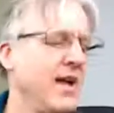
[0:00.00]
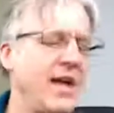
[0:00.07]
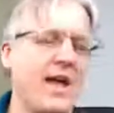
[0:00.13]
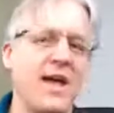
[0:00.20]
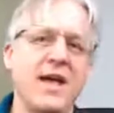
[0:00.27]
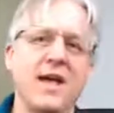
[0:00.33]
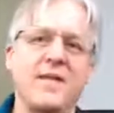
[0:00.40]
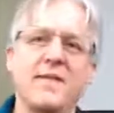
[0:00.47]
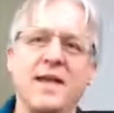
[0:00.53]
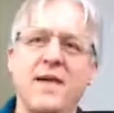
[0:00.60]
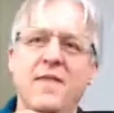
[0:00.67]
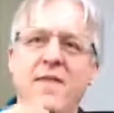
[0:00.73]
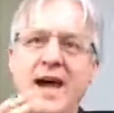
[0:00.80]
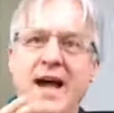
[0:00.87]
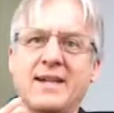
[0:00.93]
and
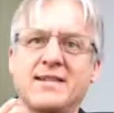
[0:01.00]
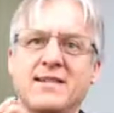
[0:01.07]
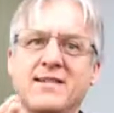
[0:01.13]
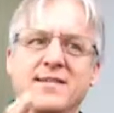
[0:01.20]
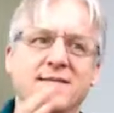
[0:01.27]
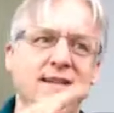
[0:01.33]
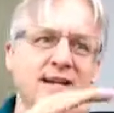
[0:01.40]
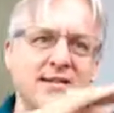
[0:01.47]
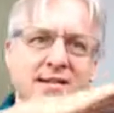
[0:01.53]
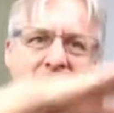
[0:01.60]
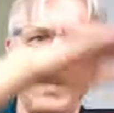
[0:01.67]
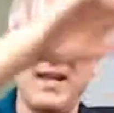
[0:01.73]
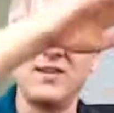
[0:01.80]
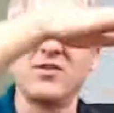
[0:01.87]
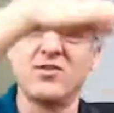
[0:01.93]
that's a cadence.